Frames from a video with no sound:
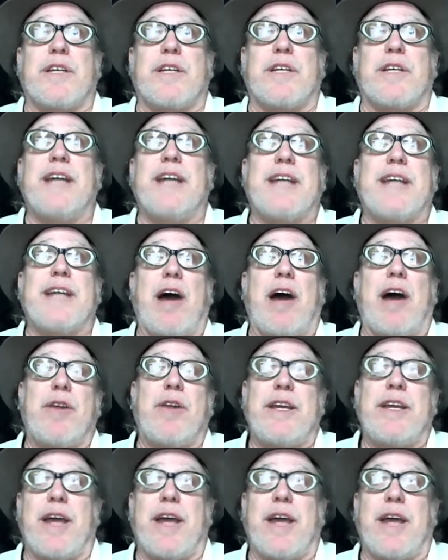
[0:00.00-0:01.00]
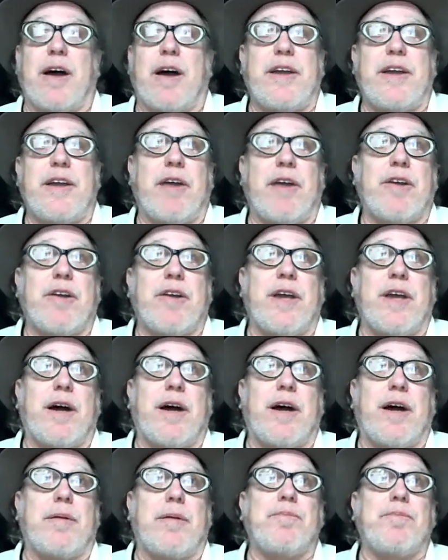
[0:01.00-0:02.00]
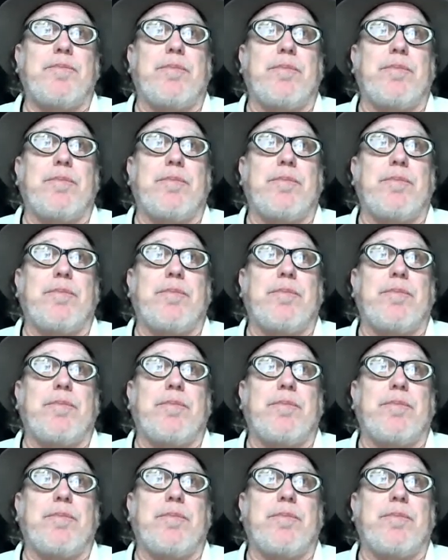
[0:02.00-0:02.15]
King County area